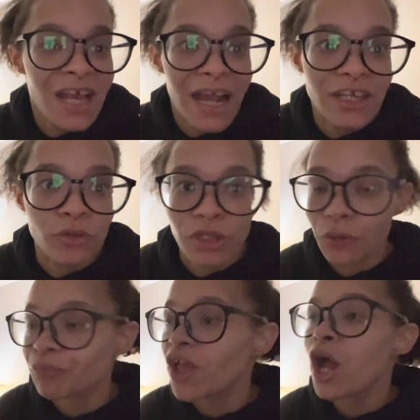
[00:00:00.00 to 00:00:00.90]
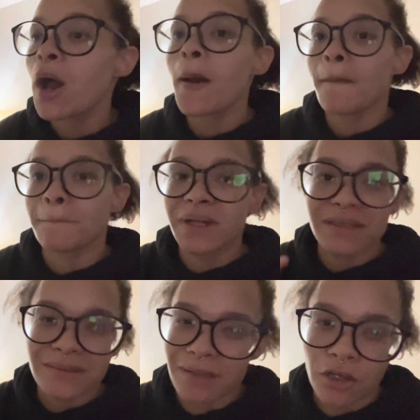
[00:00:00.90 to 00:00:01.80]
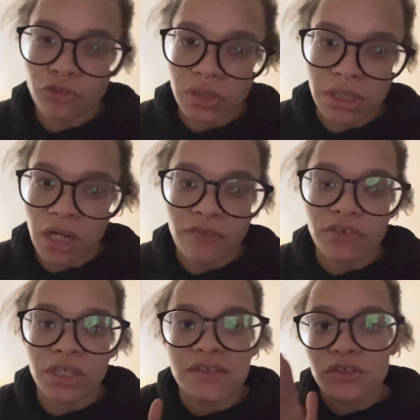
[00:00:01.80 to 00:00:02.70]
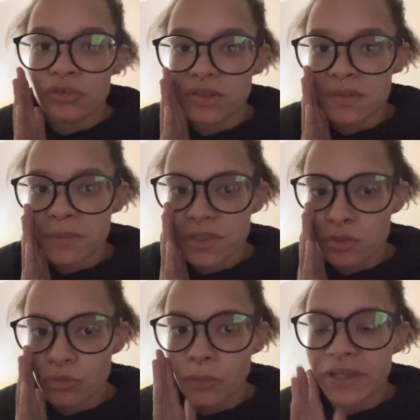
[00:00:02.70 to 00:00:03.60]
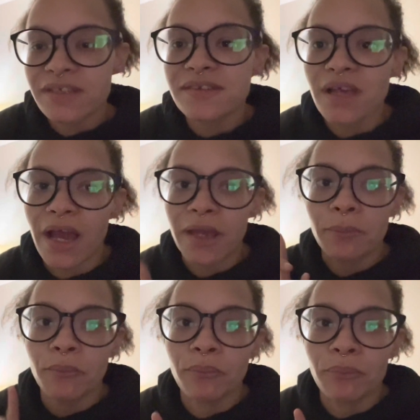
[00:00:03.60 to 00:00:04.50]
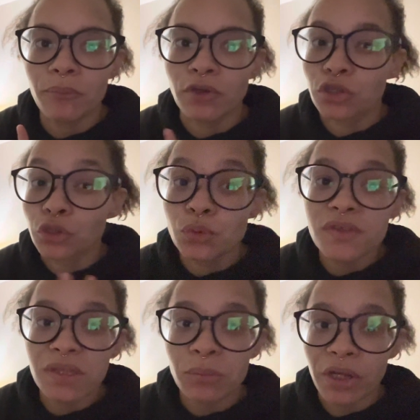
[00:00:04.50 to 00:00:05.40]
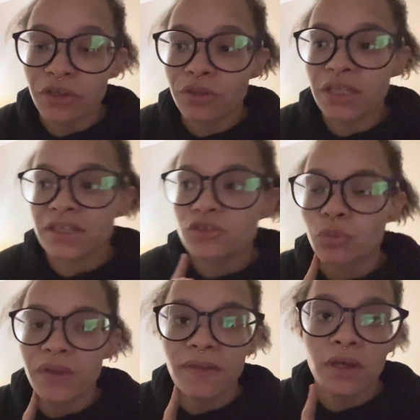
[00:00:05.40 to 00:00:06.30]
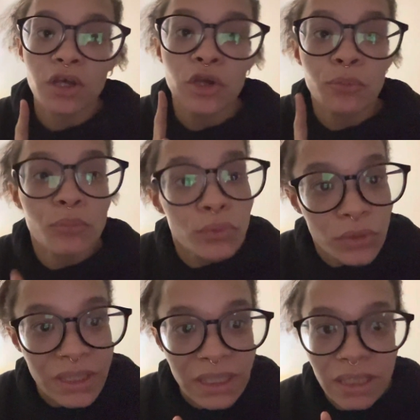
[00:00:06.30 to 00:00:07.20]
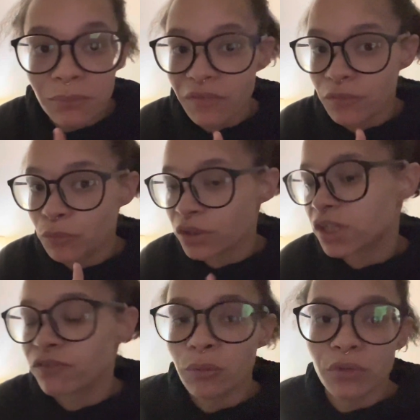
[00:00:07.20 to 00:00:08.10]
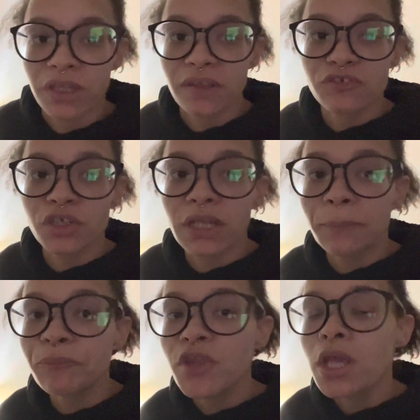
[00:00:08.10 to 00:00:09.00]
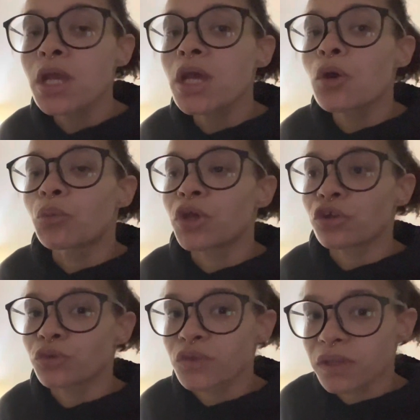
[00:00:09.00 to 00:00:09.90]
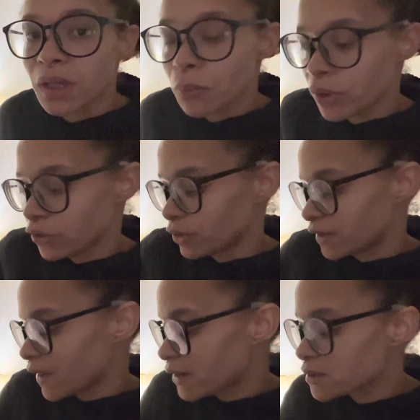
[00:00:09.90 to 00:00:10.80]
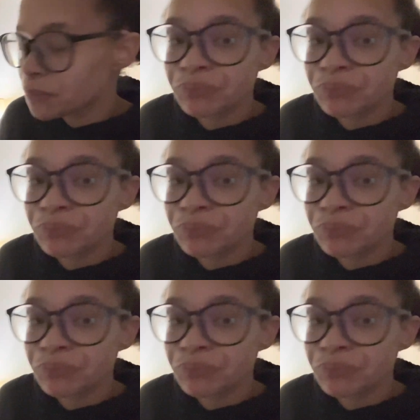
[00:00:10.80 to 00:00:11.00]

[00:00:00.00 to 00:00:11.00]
I don't know. But it's a green cover. It's a Christmas romance. I'm loosely buddy reading this with Brittany, my friend Brittany from Brittany Loves Reading. We are loosely buddy reading that.